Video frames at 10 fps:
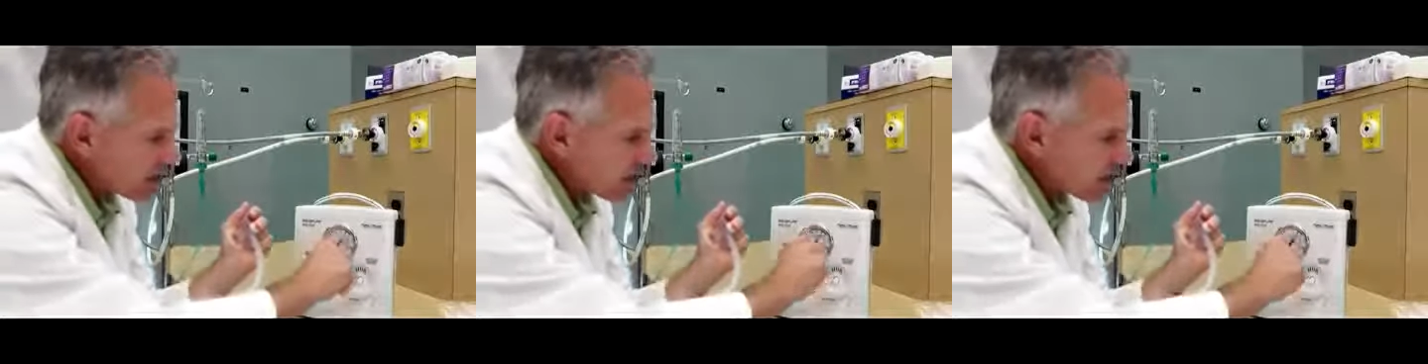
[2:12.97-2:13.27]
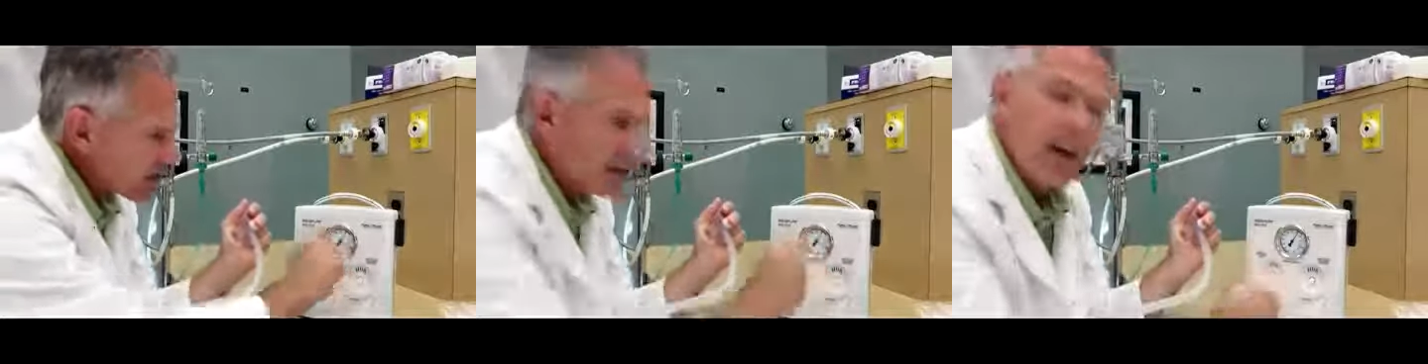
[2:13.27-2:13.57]
the
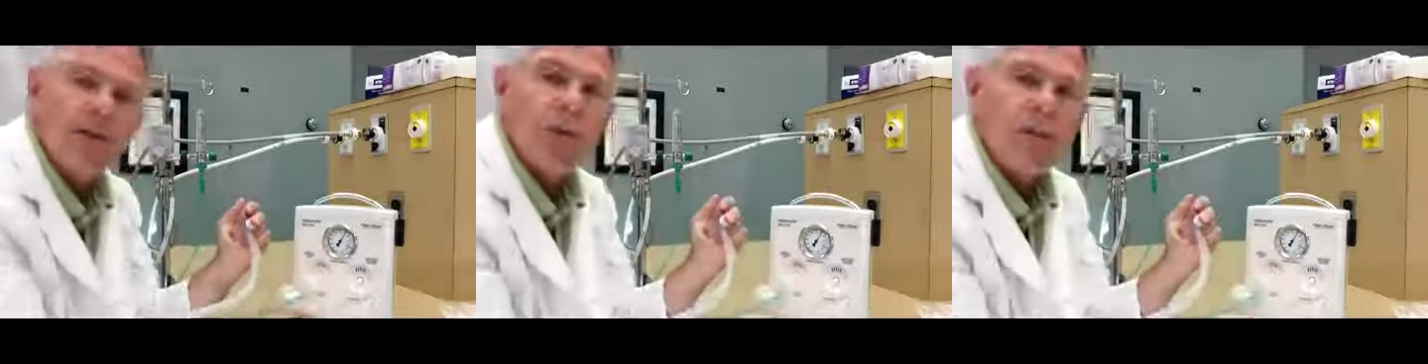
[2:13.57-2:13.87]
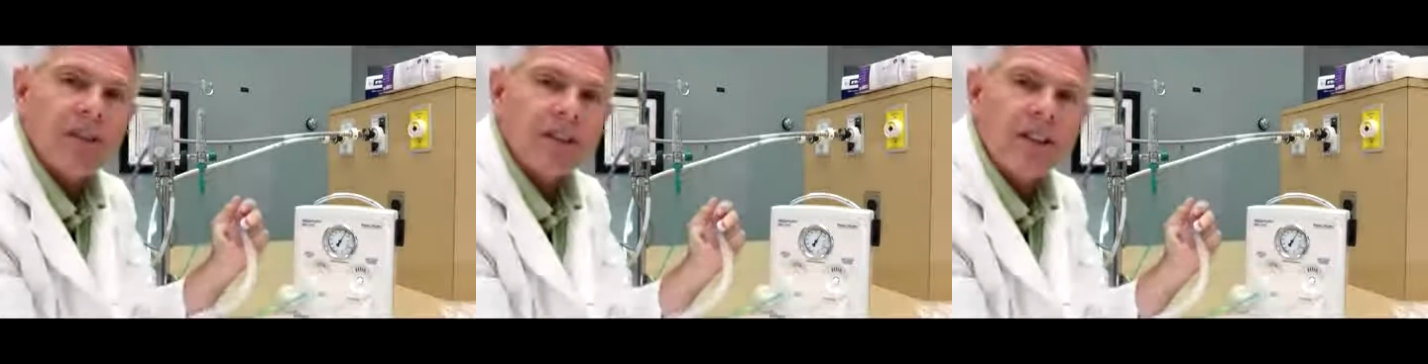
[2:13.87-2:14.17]
circuit to
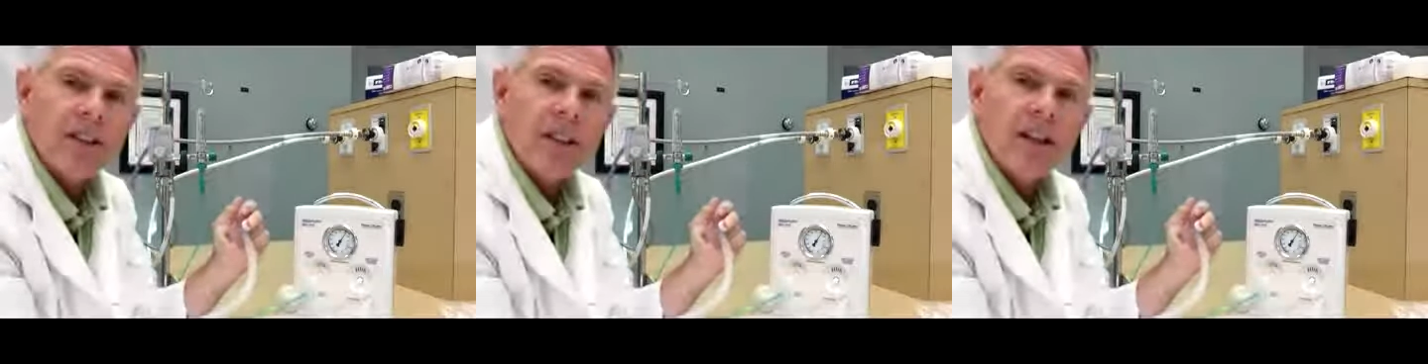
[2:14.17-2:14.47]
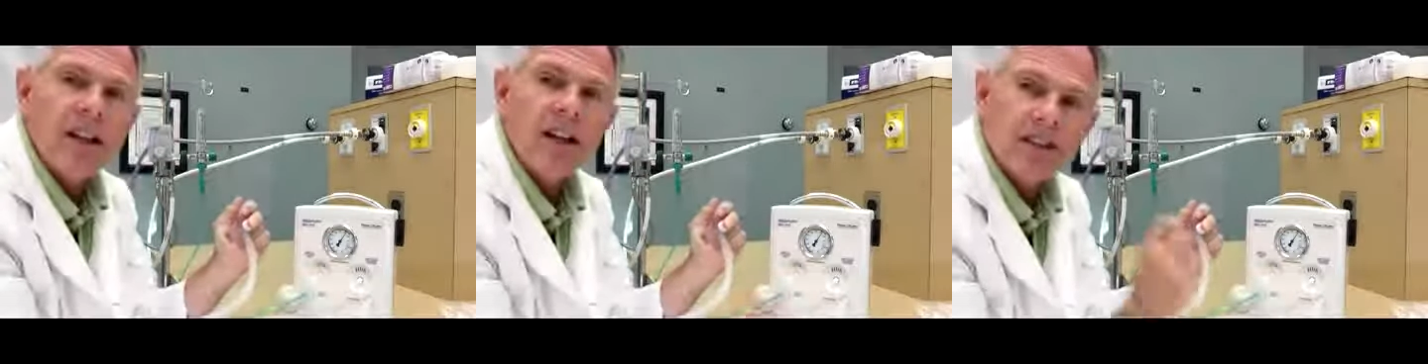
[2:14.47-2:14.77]
over 7
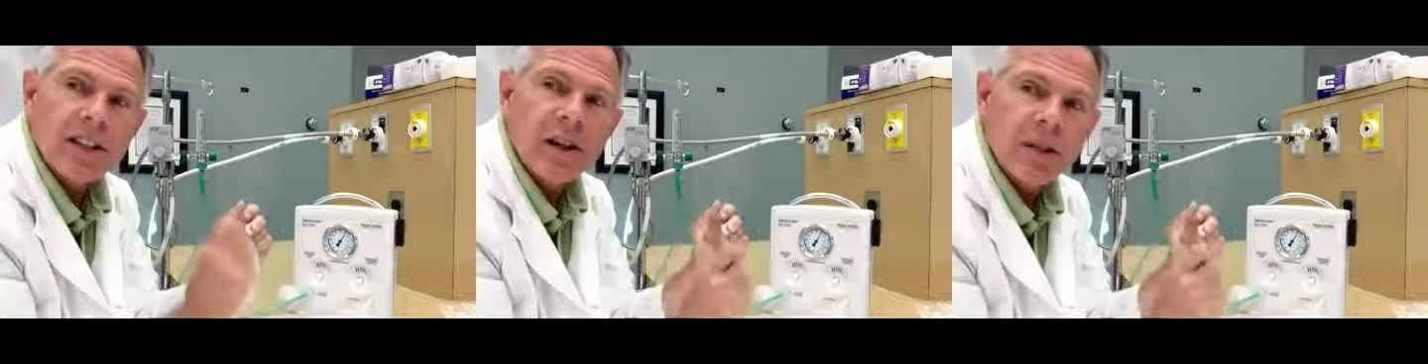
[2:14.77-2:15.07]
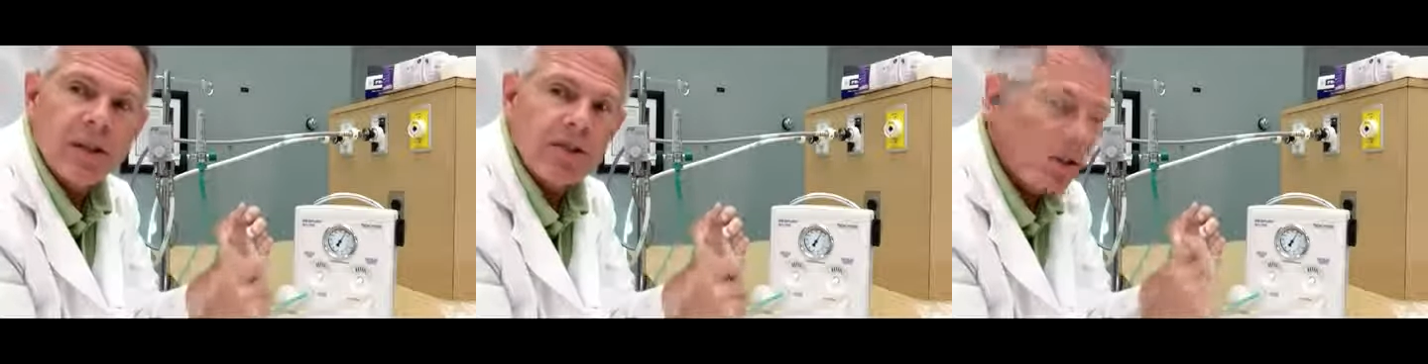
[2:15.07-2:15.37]

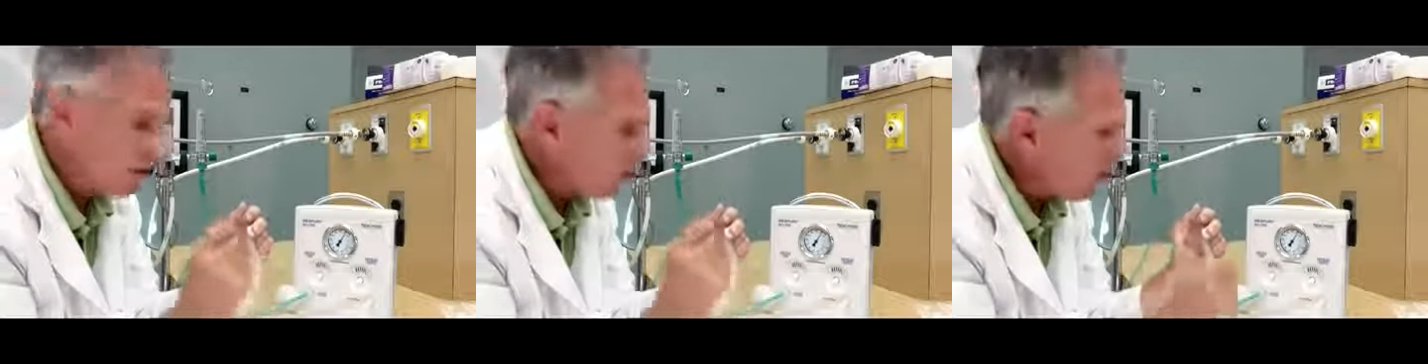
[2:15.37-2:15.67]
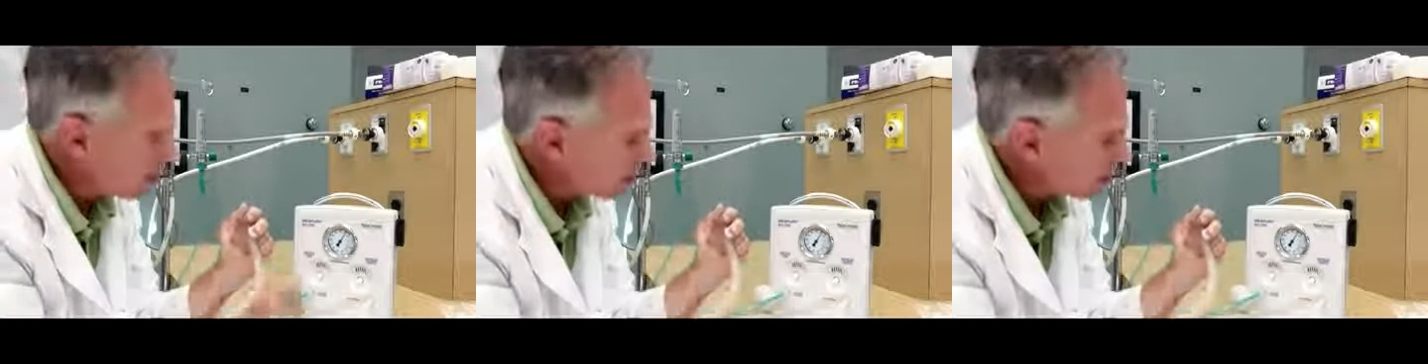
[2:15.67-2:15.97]
centimeters of
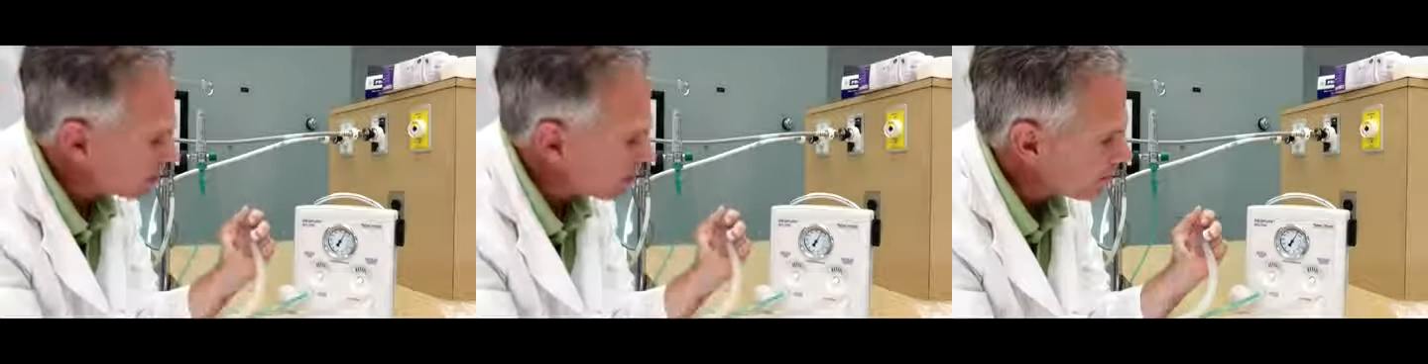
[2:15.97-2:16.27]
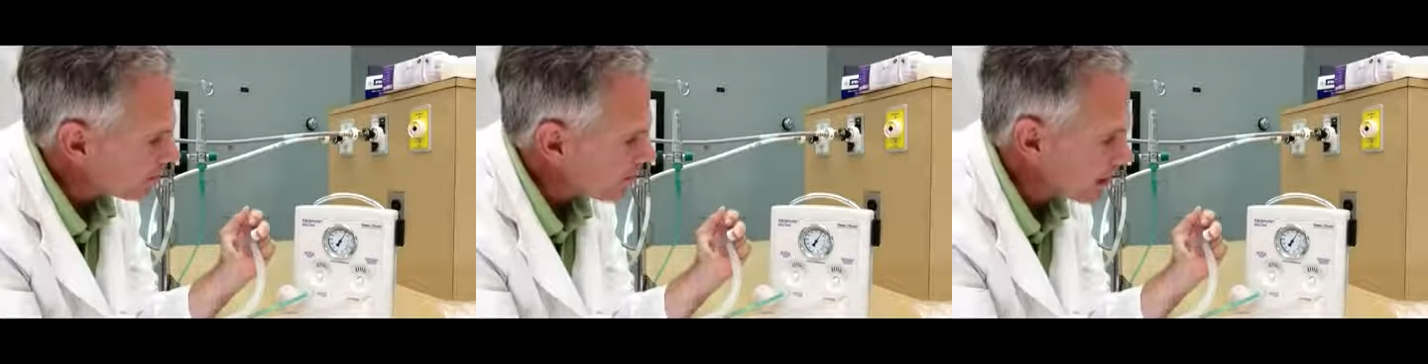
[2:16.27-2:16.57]
water pressure.
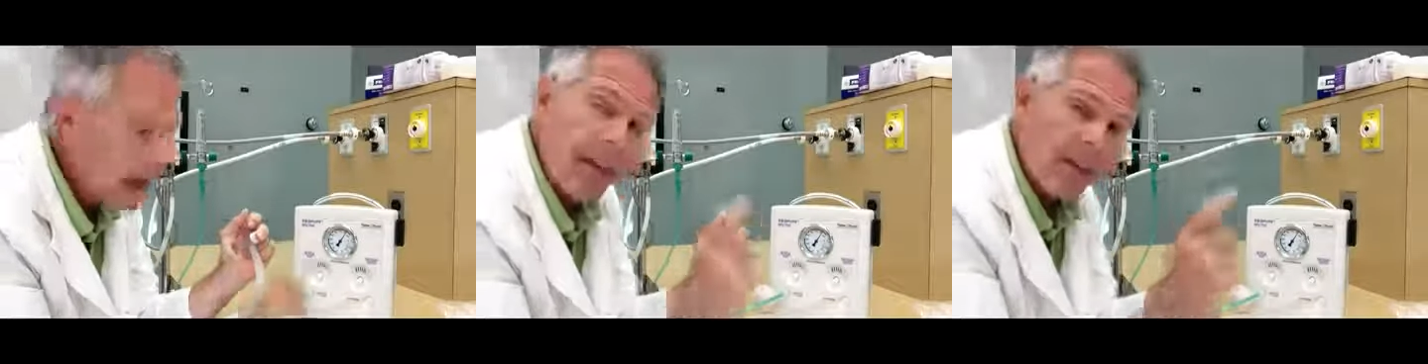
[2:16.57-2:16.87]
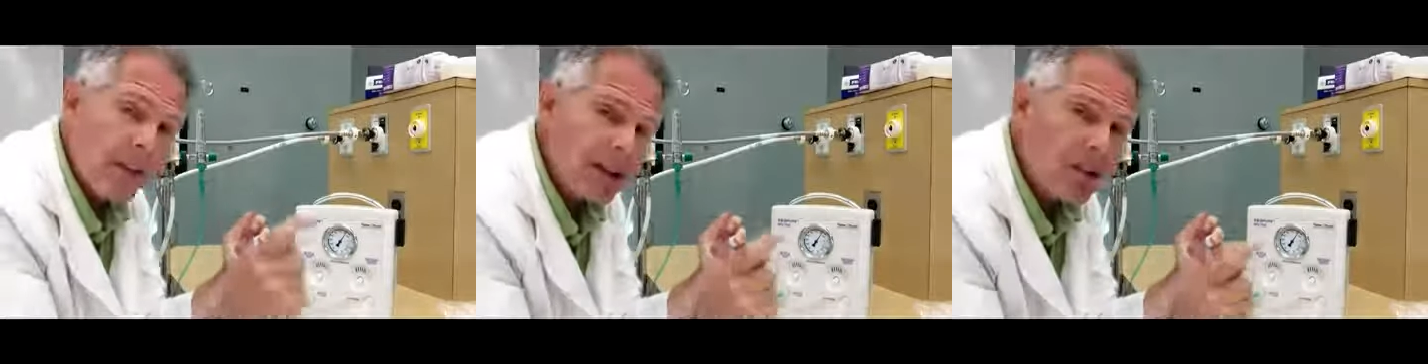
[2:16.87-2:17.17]
All right?
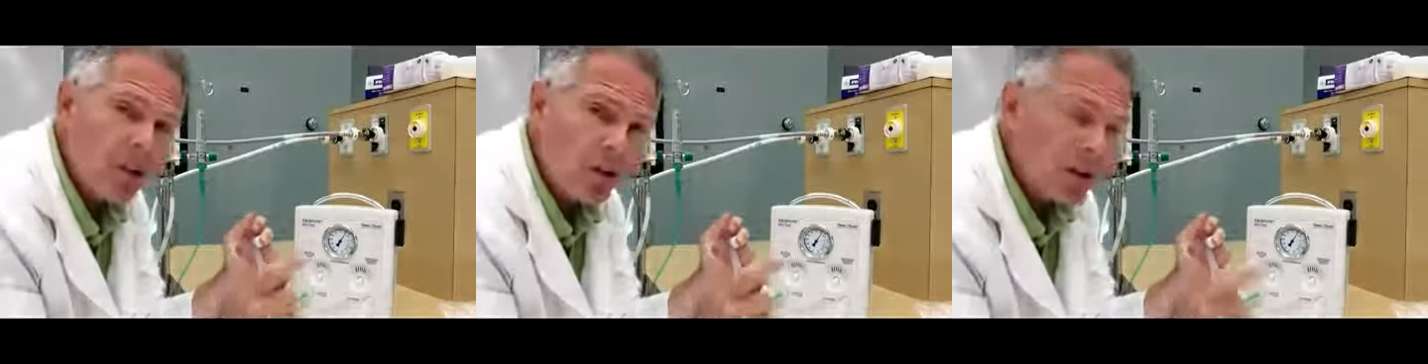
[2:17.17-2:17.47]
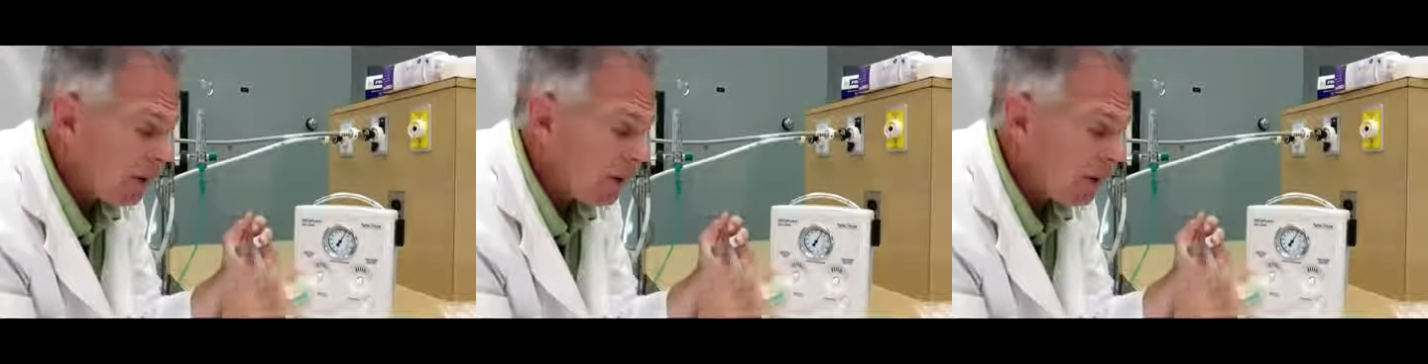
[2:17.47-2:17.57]
Now that's a good